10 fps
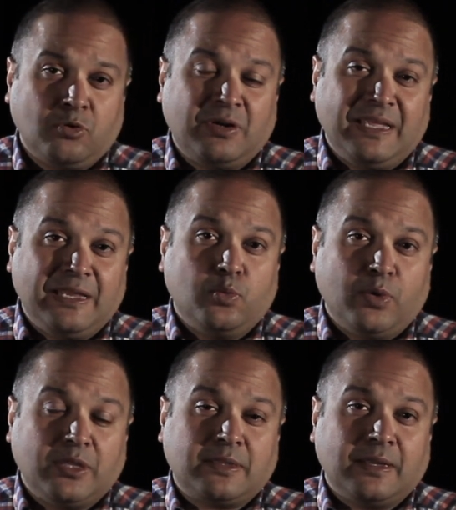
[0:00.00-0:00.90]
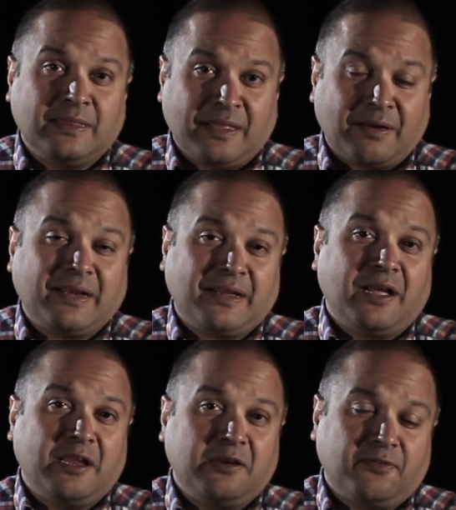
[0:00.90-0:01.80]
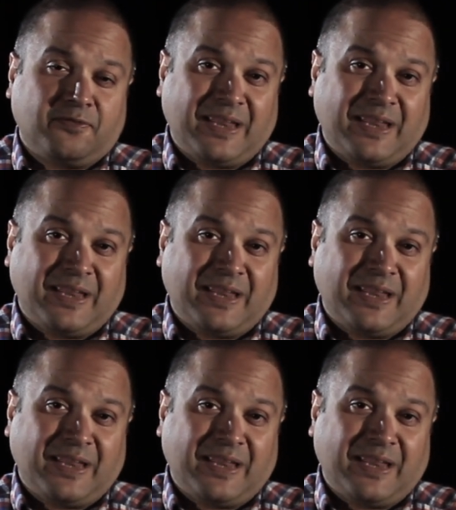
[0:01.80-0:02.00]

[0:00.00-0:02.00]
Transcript: deal with the right kind of